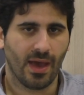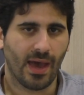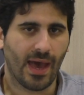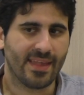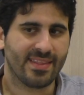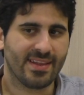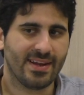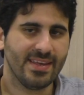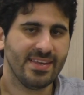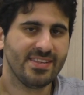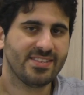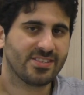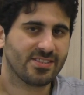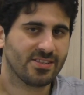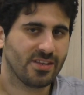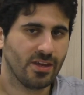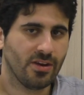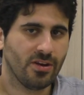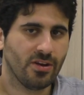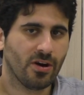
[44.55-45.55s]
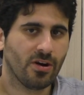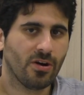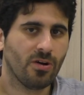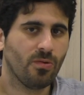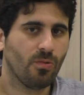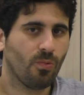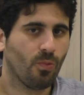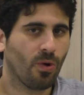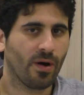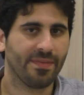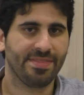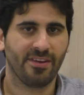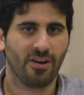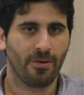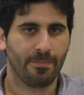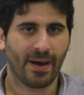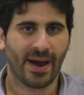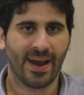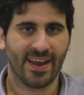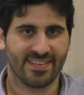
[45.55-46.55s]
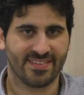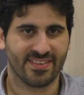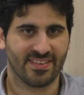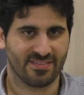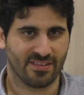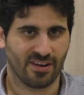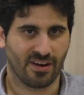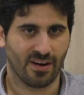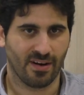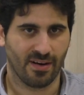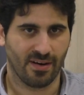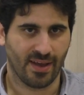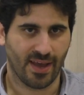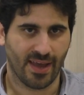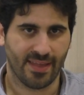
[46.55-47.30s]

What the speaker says: At least you know what their biases are,